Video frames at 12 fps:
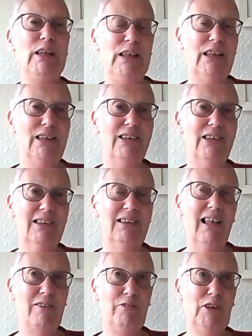the years,
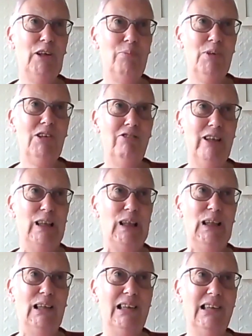I've come to
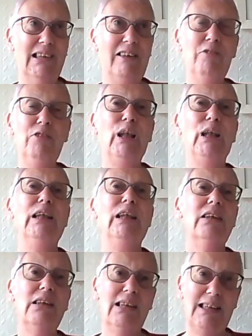realize if I
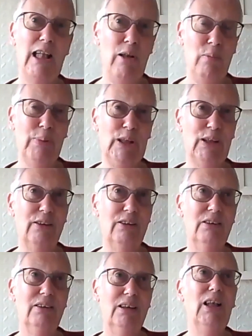accept
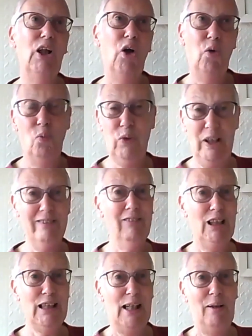where
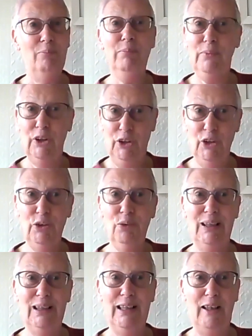I am, who
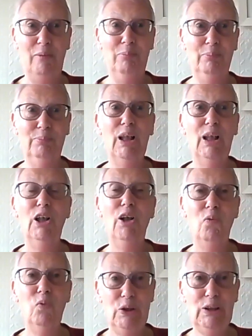I am,
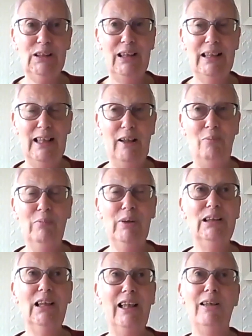what I am,
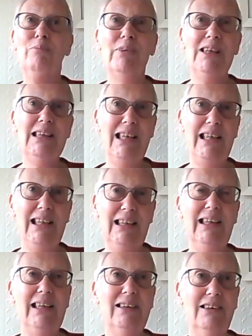that I'm
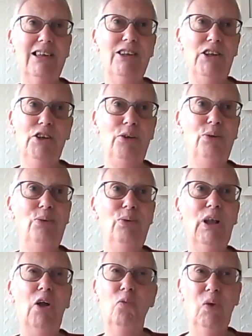seeking to do
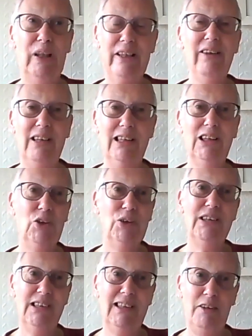what I think God
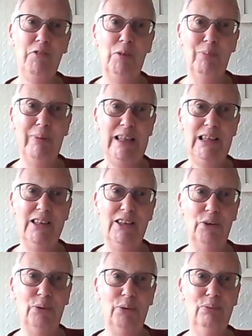has given me to do.